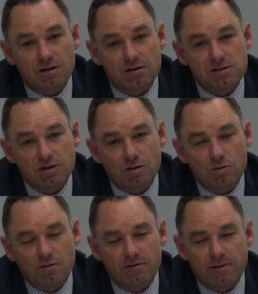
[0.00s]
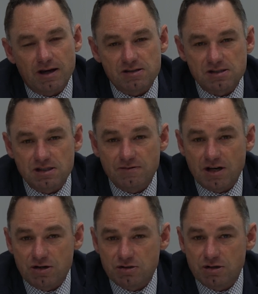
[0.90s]
school of about
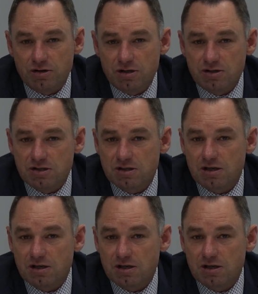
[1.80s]
700 learners,